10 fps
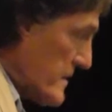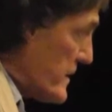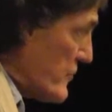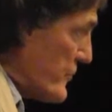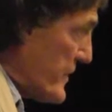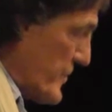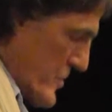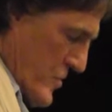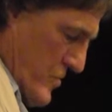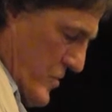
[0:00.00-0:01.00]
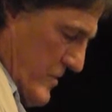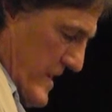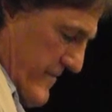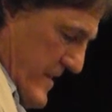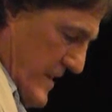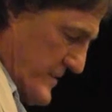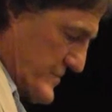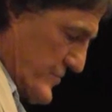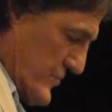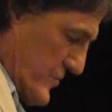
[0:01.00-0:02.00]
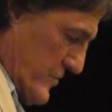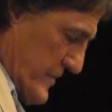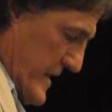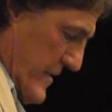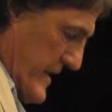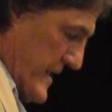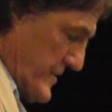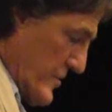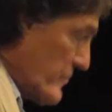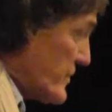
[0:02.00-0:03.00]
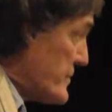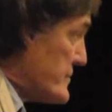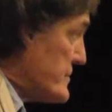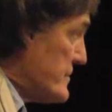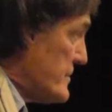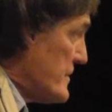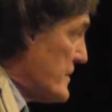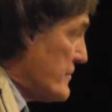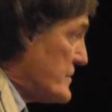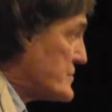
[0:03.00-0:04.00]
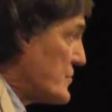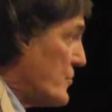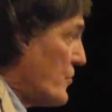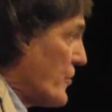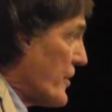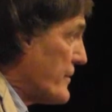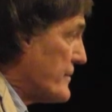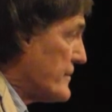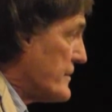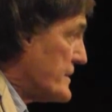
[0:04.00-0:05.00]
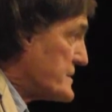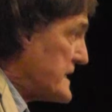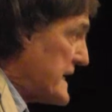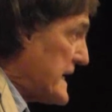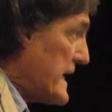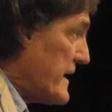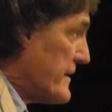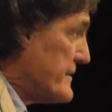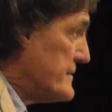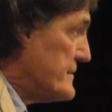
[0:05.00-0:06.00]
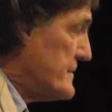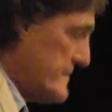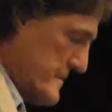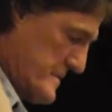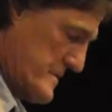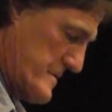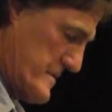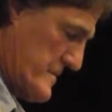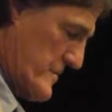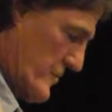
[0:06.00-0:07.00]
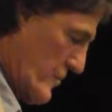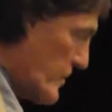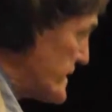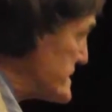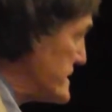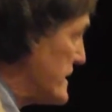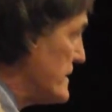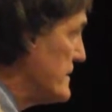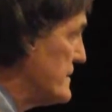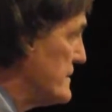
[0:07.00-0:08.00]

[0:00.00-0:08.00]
there would be no Ojai Valley School without Ed Yeomans, this core is key. What is it?